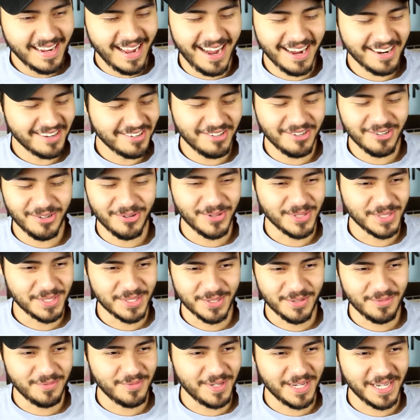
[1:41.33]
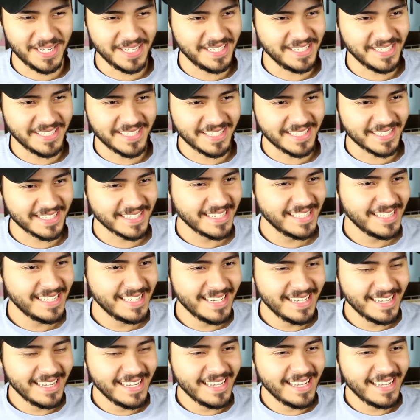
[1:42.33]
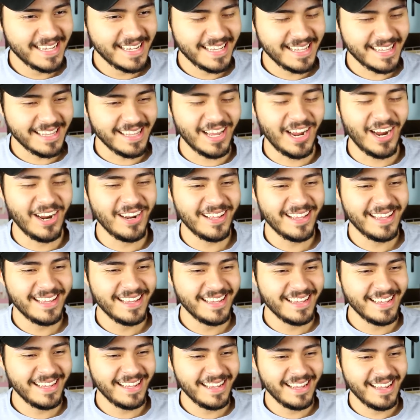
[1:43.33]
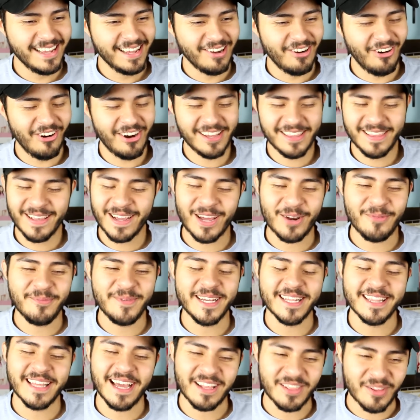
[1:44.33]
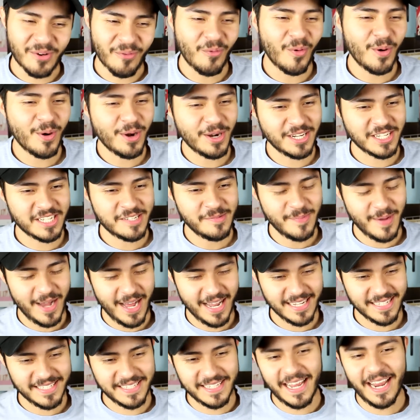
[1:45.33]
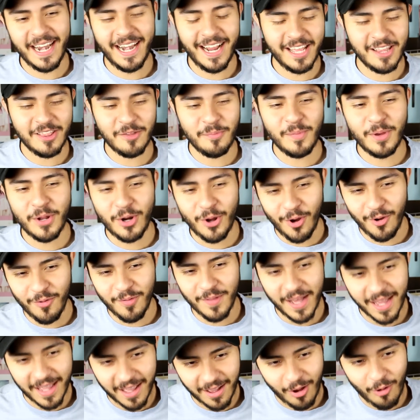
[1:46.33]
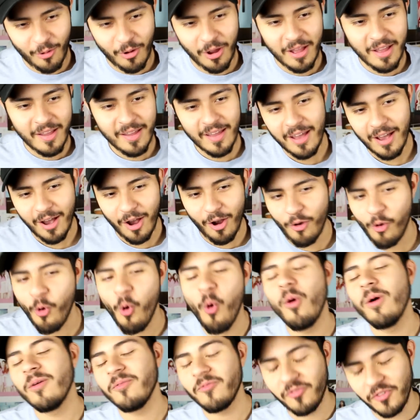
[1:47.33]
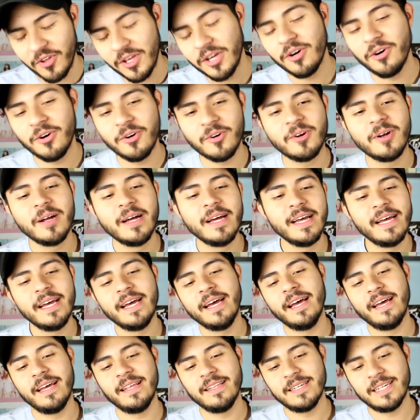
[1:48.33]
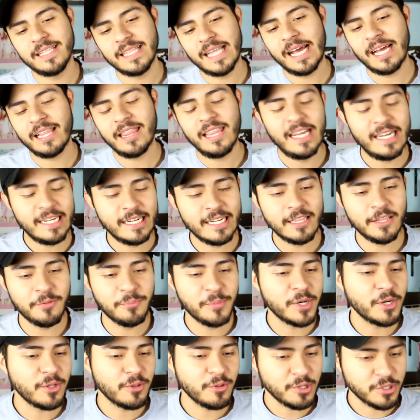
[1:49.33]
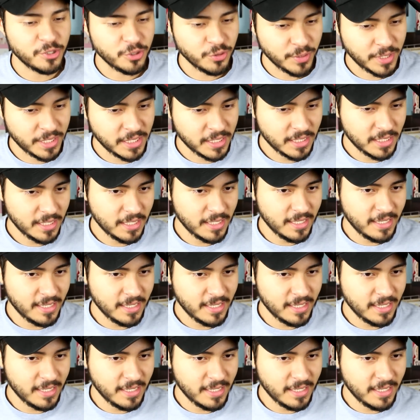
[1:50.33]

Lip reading: I don't know what's so funny. It's just, why are they going to be in like the weirdest spot? Standing in the middle of like a cornfield and then like laying in the middle of the street.